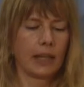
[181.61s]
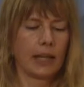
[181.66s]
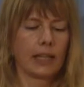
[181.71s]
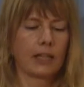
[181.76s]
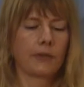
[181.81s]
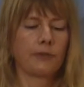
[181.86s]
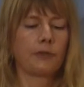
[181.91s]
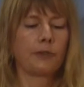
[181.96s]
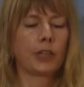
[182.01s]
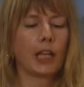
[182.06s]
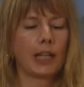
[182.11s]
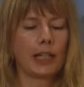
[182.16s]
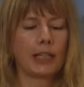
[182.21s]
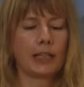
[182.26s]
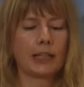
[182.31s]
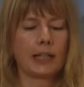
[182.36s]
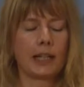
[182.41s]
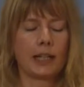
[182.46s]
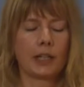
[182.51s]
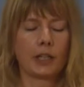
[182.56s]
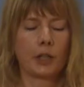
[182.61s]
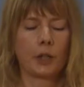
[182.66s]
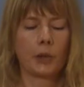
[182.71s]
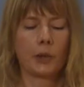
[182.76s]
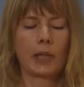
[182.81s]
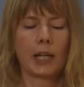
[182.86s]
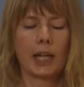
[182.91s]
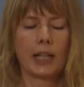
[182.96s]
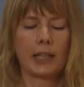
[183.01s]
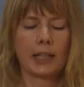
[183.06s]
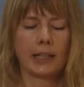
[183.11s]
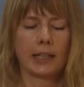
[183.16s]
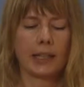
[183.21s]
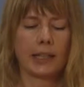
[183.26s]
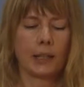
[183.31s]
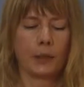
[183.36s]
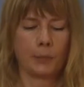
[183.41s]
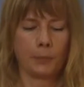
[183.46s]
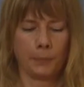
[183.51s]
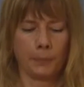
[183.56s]
as flight has created
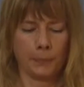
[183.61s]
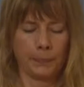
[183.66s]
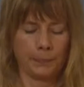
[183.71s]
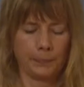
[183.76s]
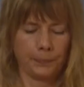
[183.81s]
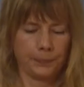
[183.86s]
him.